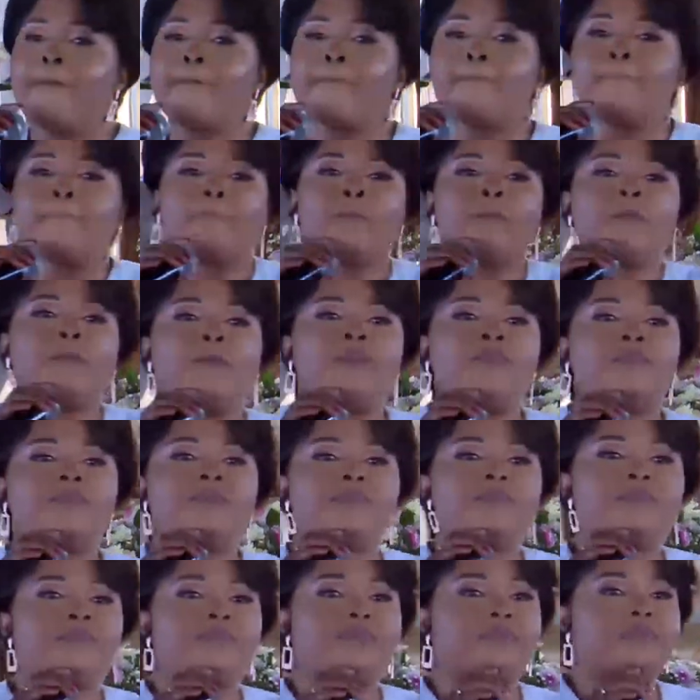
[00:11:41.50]

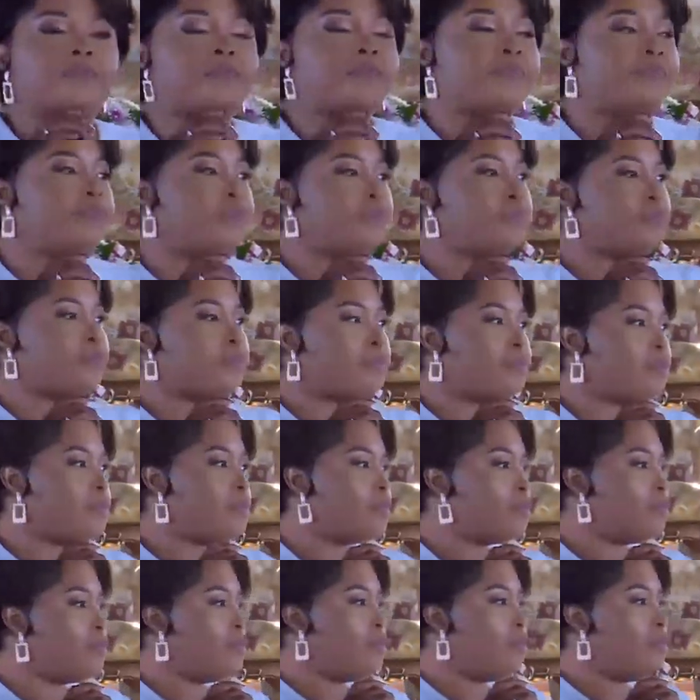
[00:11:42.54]

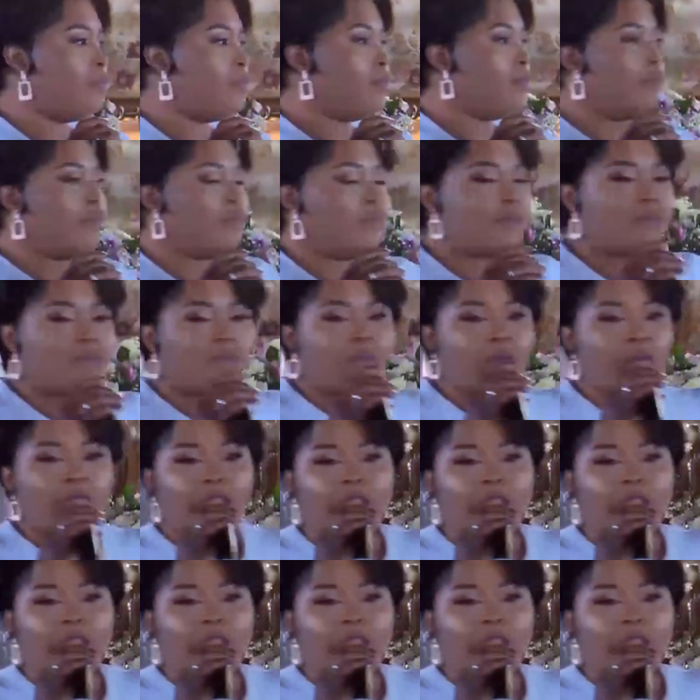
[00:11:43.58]
No one is speaking in this clip.